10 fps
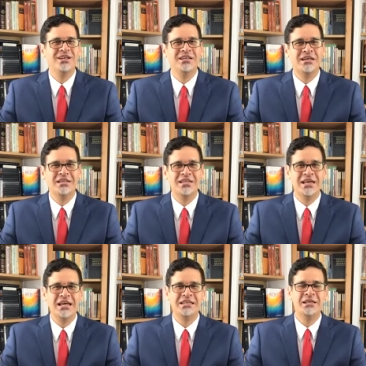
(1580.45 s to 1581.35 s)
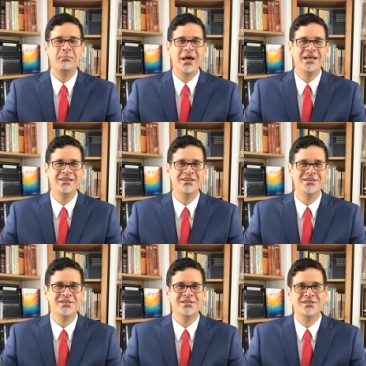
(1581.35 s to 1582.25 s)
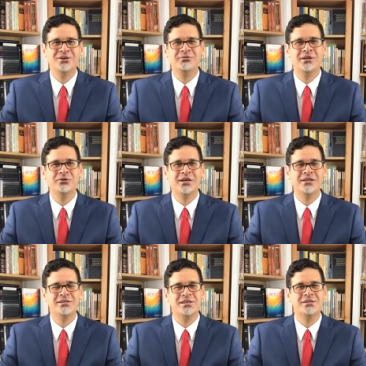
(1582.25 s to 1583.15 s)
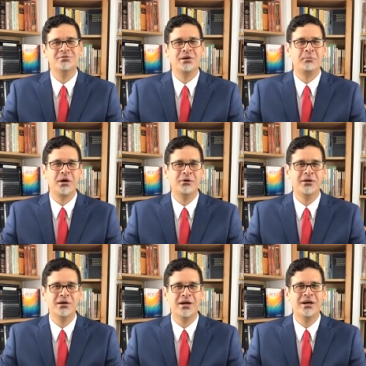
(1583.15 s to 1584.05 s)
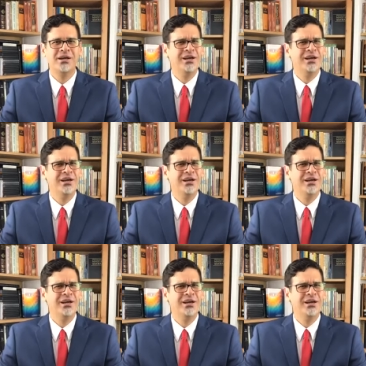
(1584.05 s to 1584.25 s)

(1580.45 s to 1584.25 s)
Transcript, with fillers: the, the independence of the United States of America,